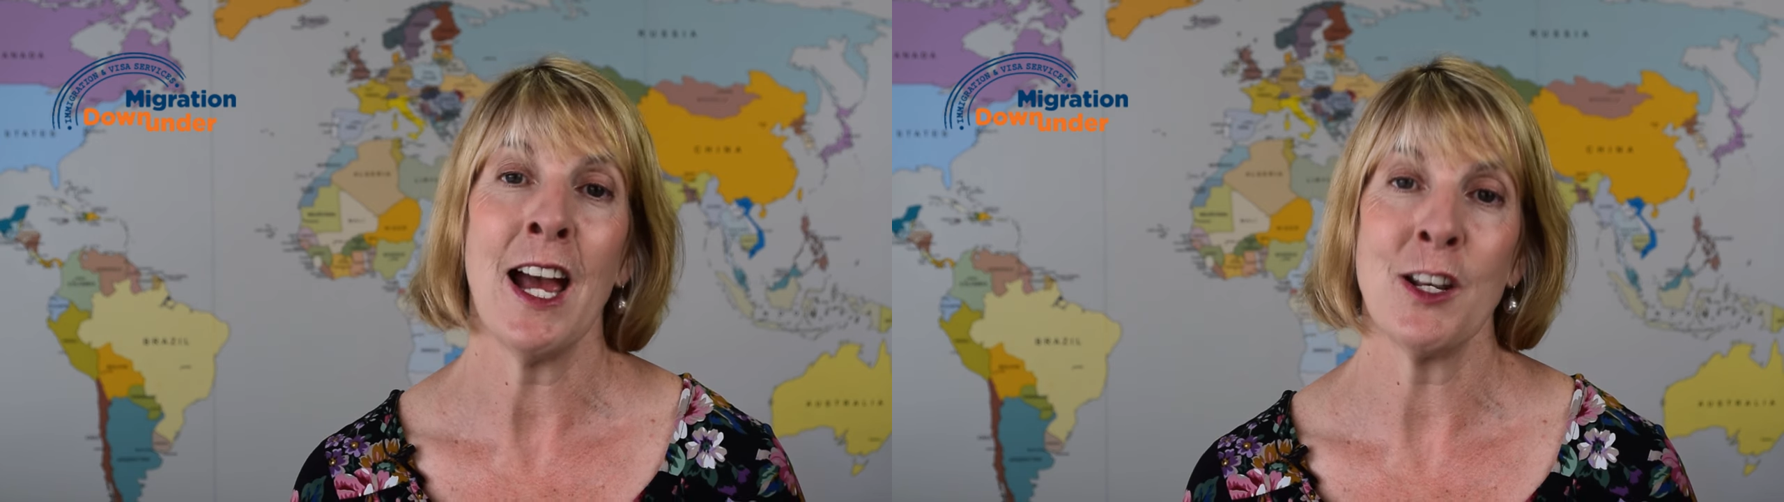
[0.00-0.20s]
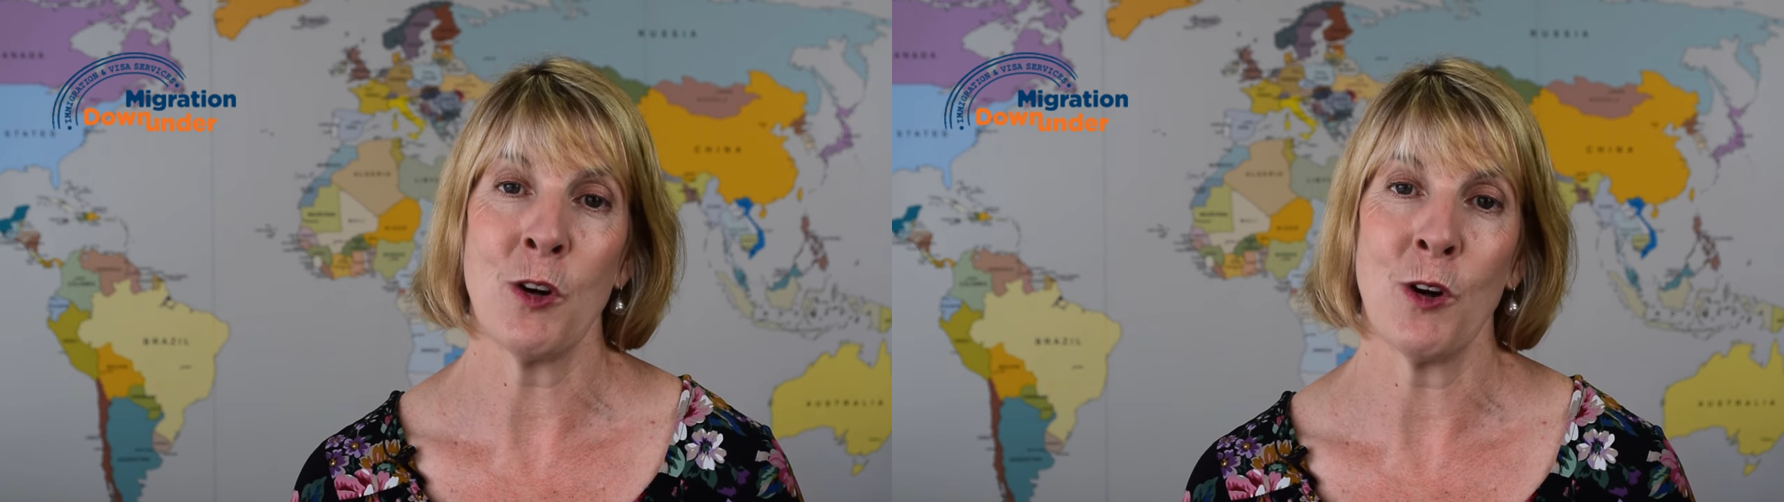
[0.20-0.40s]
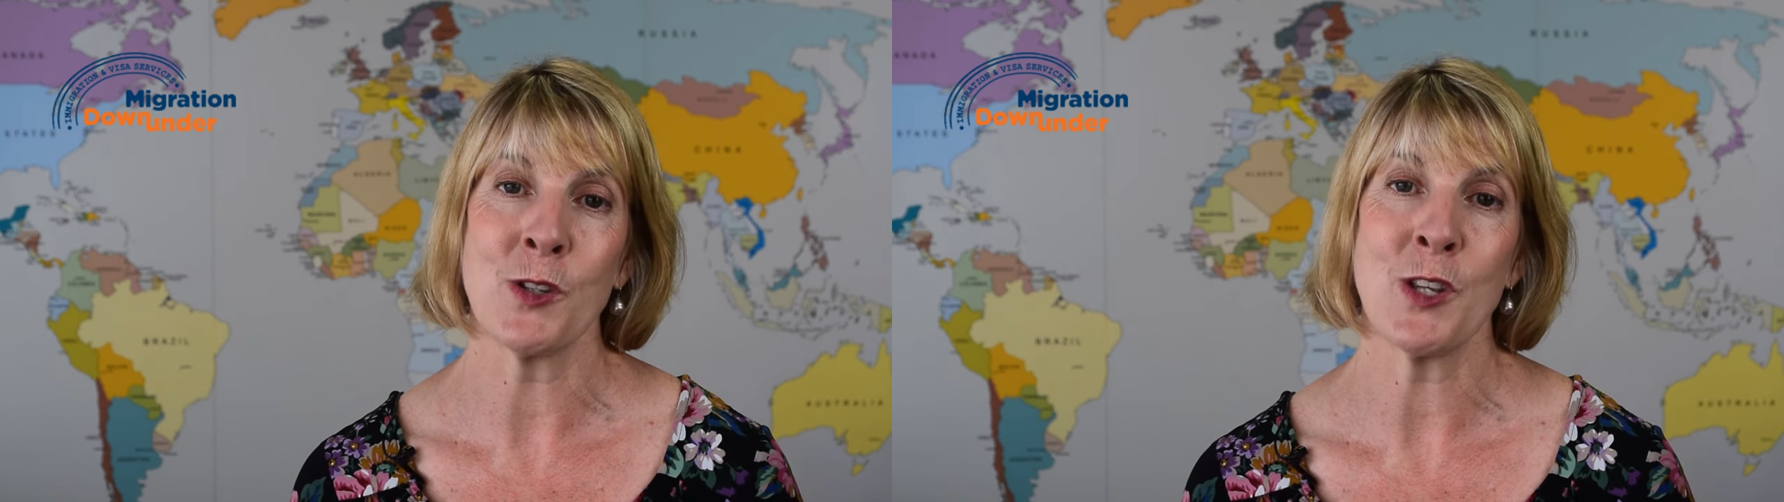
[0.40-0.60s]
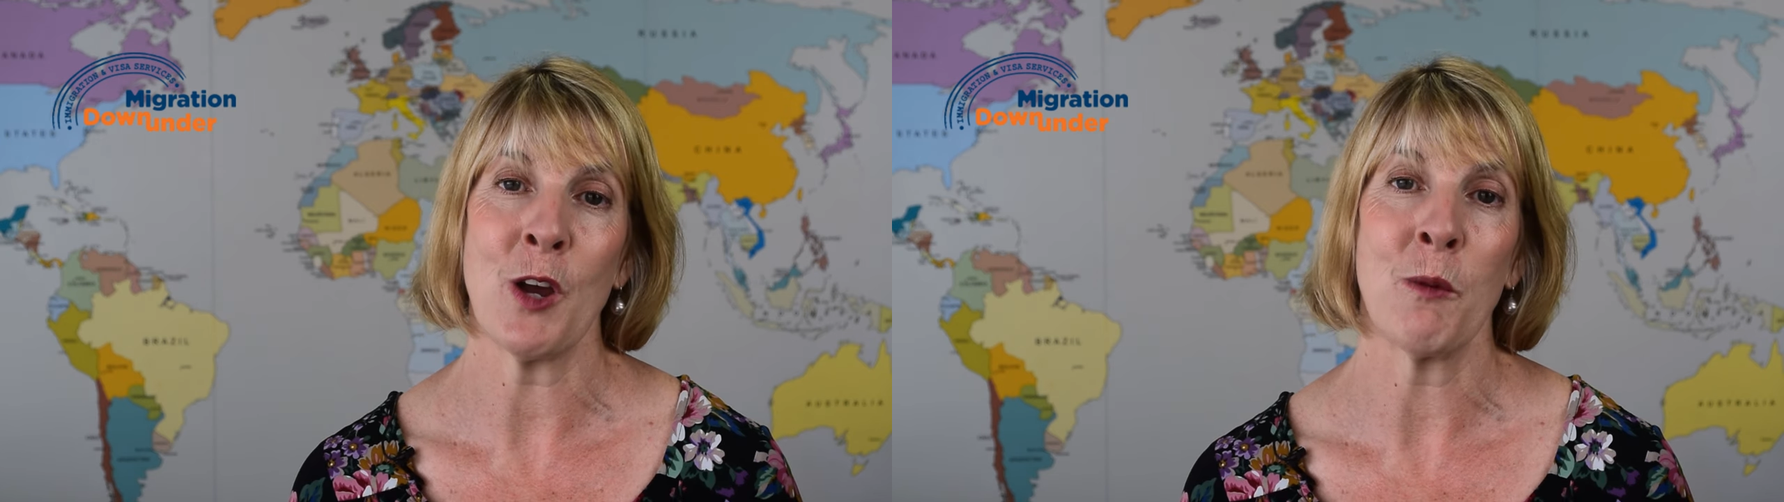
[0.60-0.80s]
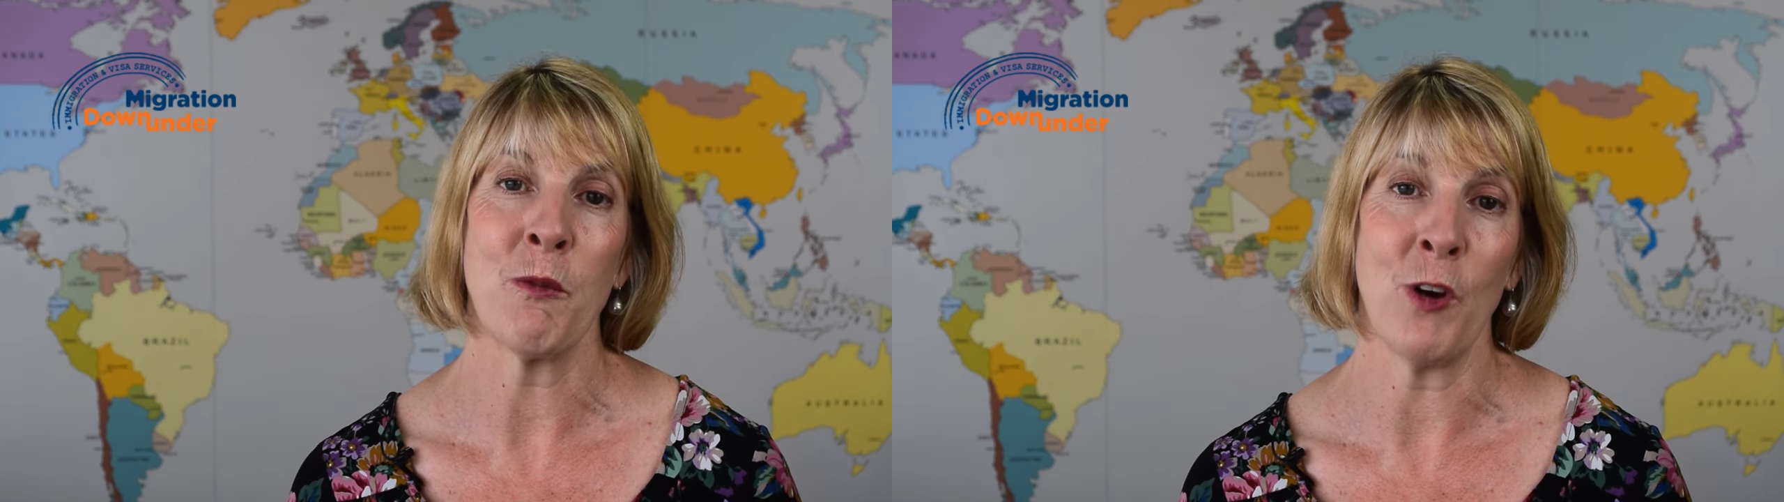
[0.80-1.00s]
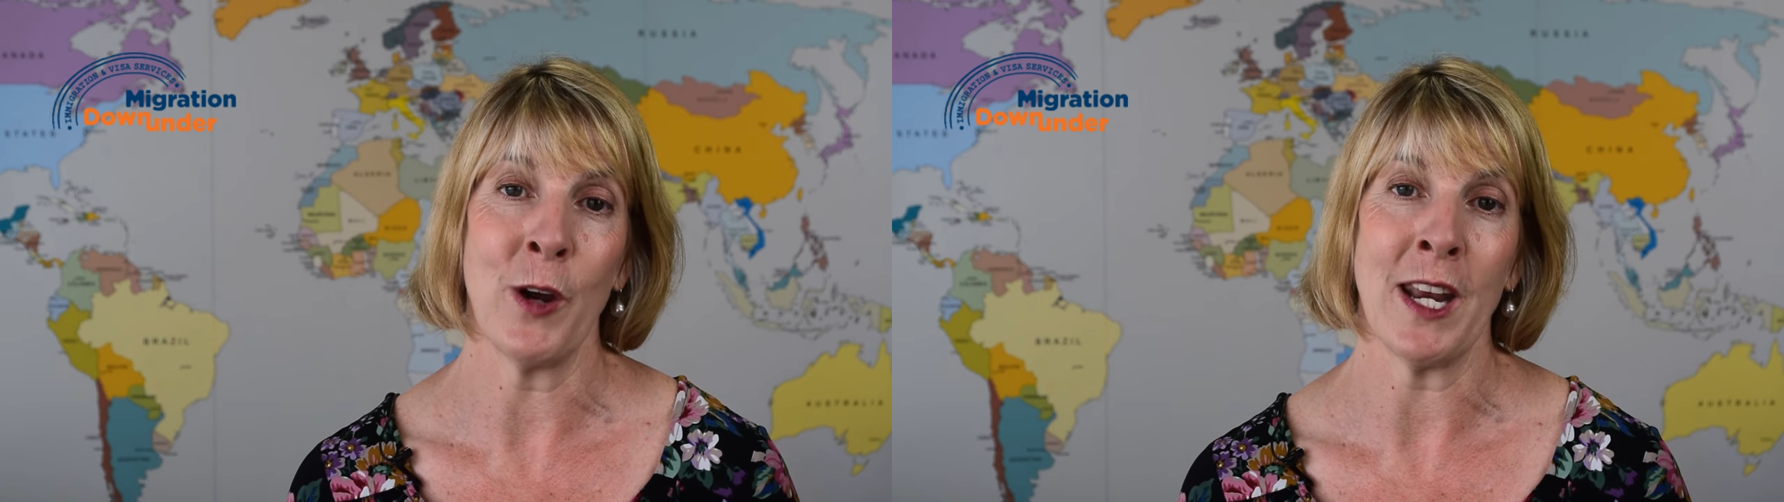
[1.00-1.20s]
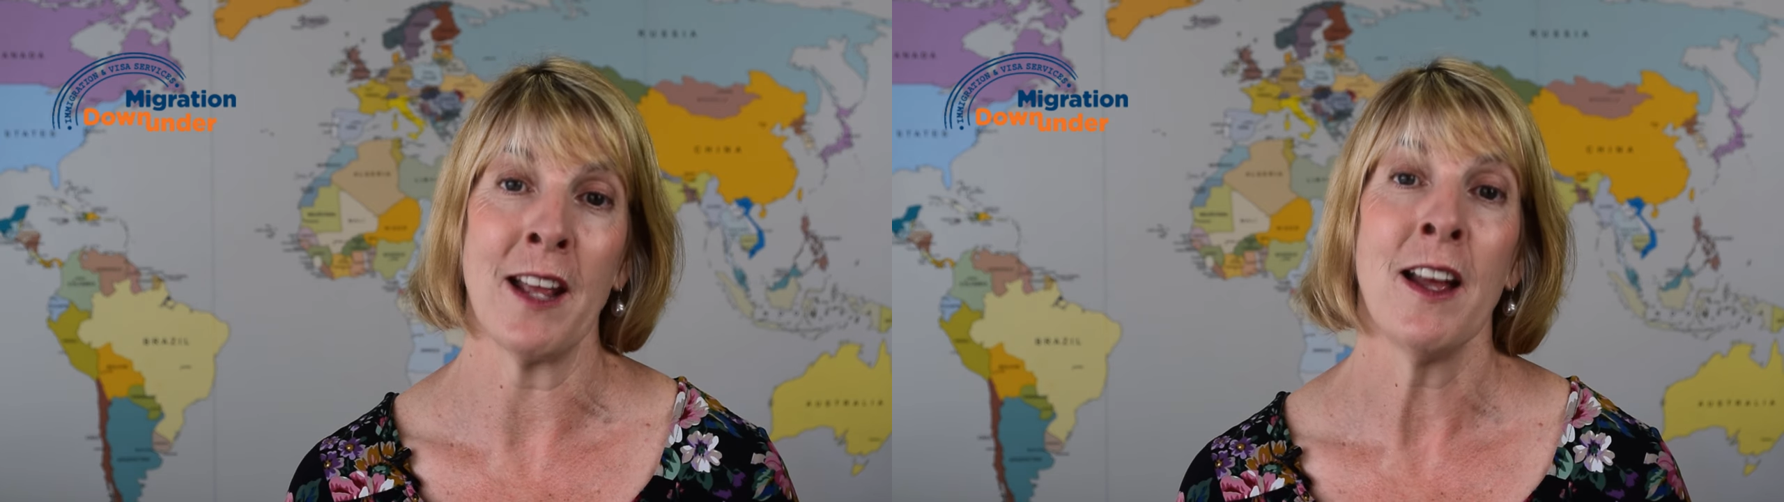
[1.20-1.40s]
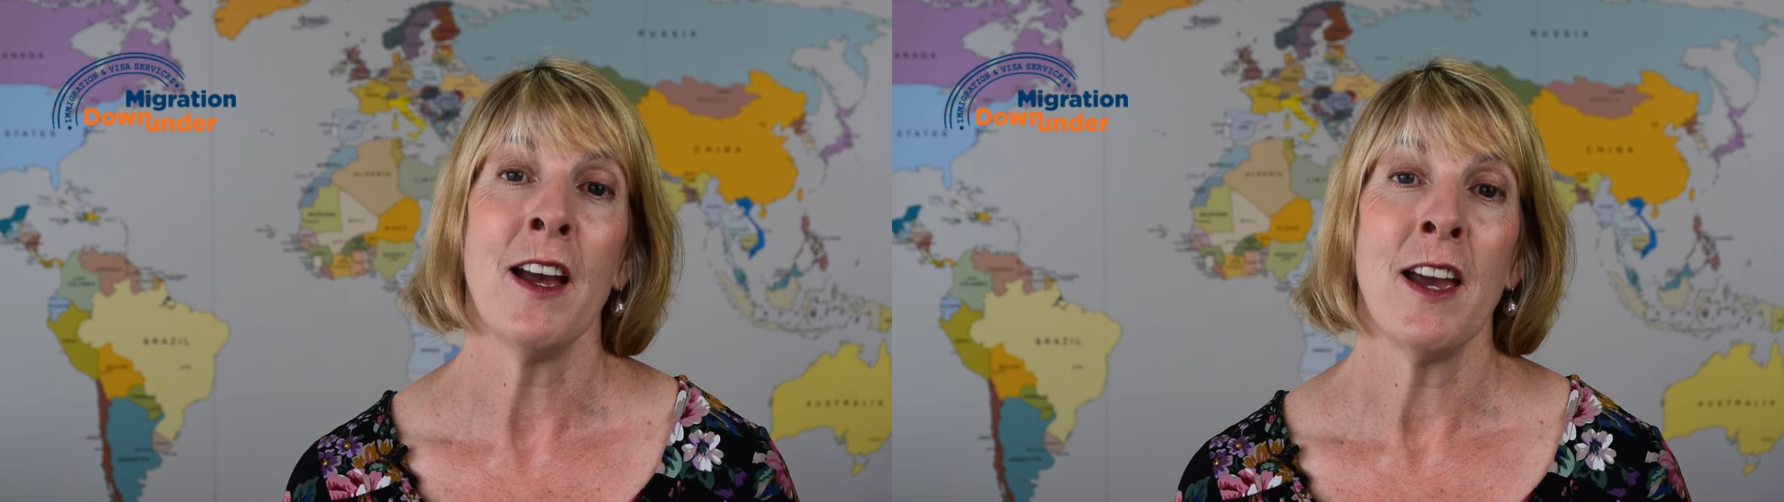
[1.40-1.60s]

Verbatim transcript: and you're also avoiding